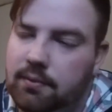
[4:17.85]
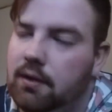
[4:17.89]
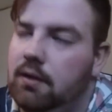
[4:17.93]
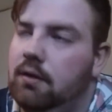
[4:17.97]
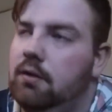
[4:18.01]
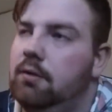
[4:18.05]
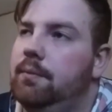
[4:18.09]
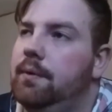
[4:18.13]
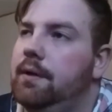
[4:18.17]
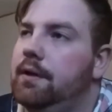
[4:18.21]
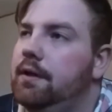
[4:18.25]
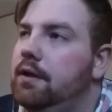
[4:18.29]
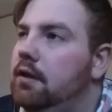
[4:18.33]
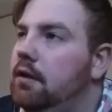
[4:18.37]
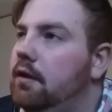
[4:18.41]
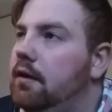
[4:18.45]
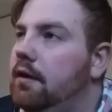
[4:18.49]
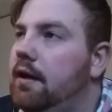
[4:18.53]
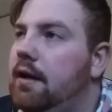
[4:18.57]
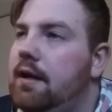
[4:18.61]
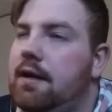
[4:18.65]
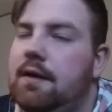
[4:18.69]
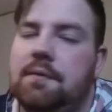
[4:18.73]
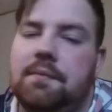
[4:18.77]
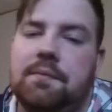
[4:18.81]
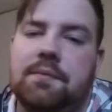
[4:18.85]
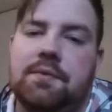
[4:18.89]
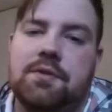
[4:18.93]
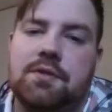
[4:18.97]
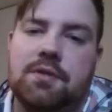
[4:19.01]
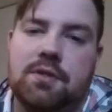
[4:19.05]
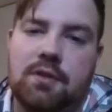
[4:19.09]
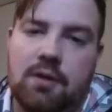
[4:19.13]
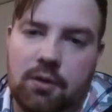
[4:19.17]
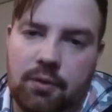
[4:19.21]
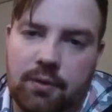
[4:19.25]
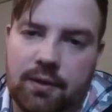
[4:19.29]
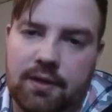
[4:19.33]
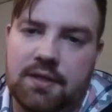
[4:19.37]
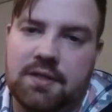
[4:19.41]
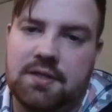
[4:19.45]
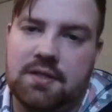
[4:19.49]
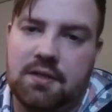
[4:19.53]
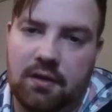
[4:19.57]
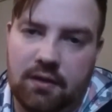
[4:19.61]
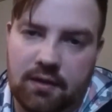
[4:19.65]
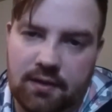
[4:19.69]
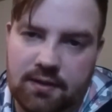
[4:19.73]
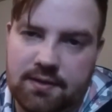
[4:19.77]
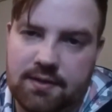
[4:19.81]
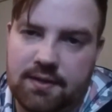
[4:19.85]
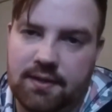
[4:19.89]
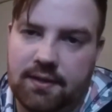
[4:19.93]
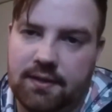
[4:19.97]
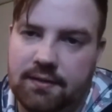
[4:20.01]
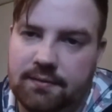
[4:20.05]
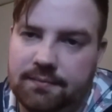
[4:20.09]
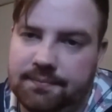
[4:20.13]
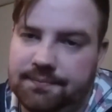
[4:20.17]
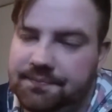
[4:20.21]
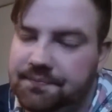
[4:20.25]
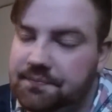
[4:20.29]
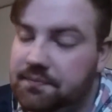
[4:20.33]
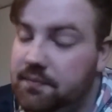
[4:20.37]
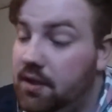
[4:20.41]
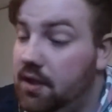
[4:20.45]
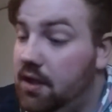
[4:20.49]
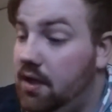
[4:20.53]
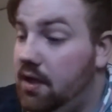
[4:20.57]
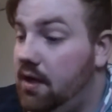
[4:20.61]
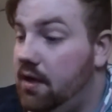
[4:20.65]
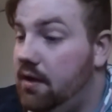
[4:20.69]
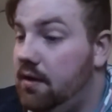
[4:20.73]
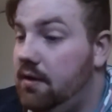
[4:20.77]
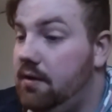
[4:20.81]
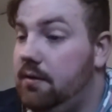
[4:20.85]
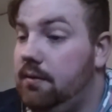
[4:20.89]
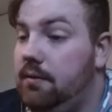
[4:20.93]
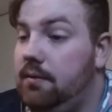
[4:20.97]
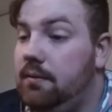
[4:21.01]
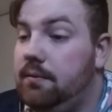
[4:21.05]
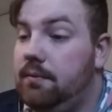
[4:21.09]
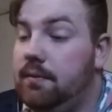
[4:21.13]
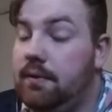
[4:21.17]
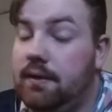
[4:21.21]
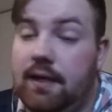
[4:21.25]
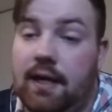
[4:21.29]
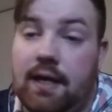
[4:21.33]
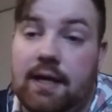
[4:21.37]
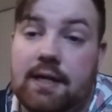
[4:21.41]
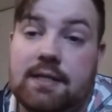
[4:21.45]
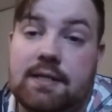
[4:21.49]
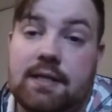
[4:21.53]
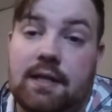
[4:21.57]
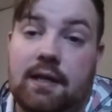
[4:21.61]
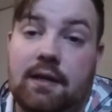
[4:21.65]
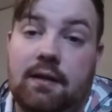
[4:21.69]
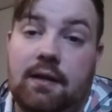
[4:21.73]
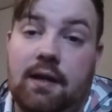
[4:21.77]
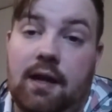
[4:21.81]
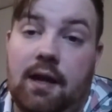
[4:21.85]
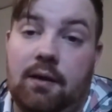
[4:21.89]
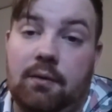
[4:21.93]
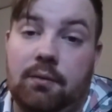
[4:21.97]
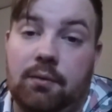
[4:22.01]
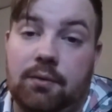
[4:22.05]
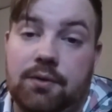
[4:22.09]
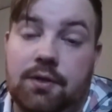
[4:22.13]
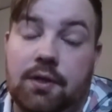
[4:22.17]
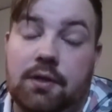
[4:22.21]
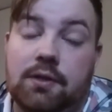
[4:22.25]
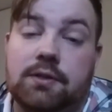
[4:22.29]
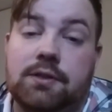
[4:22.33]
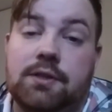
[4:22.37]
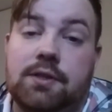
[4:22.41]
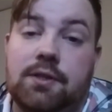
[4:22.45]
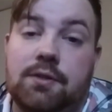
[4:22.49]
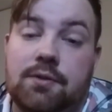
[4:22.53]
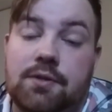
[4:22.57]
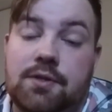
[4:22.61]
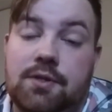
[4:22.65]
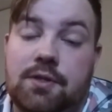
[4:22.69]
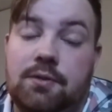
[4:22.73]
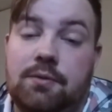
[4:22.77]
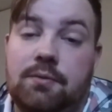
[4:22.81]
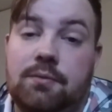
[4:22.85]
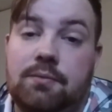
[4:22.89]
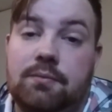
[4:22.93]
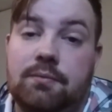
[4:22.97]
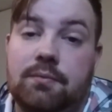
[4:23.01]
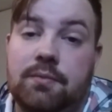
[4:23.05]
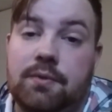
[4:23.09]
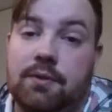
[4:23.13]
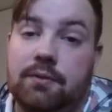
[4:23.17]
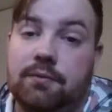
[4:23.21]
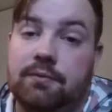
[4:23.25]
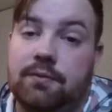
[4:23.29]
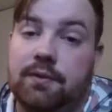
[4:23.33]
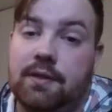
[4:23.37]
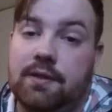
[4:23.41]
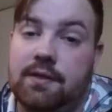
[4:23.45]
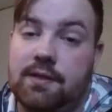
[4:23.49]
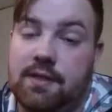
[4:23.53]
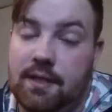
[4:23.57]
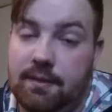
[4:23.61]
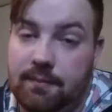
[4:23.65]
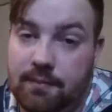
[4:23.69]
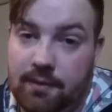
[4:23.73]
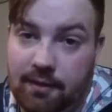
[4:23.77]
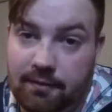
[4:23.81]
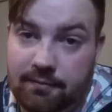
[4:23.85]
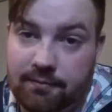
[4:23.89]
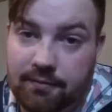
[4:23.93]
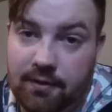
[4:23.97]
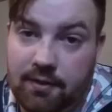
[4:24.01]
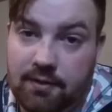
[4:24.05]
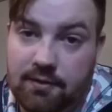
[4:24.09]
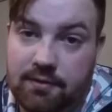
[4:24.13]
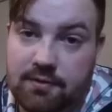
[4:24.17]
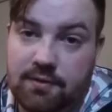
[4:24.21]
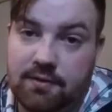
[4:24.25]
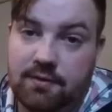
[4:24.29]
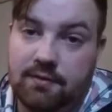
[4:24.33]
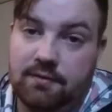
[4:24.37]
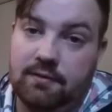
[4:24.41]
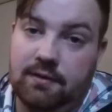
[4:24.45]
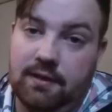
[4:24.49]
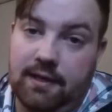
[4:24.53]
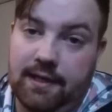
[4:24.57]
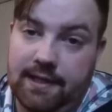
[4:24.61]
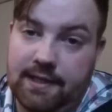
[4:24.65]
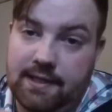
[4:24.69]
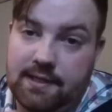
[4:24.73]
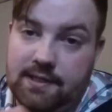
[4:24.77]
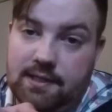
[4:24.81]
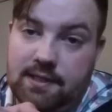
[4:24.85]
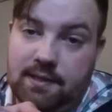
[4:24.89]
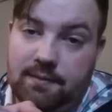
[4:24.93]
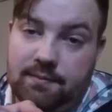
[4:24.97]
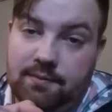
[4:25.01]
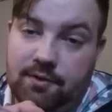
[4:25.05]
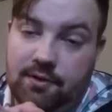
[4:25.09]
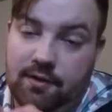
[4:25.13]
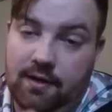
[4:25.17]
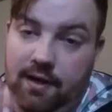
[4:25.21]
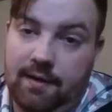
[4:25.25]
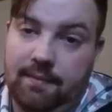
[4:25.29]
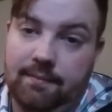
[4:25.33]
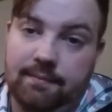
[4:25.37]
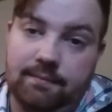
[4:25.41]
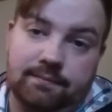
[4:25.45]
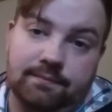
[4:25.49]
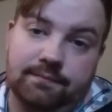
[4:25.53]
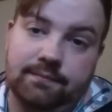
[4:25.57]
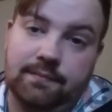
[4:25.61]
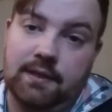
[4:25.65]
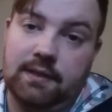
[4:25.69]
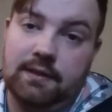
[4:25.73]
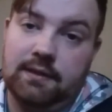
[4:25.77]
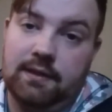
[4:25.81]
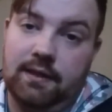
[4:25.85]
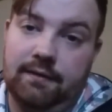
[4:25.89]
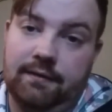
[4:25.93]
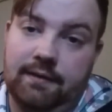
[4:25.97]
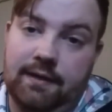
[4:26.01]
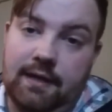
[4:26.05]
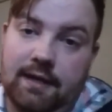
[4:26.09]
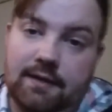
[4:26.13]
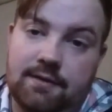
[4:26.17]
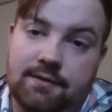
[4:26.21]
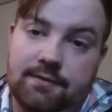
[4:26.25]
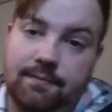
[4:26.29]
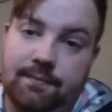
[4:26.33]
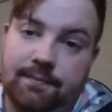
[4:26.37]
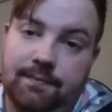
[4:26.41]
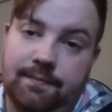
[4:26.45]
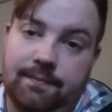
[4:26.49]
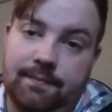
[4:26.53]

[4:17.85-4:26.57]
Oh my god, I am so exhausted. But guys, I will talk to you soon. Don't forget to keep God first. Like and subscribe. Love you guys.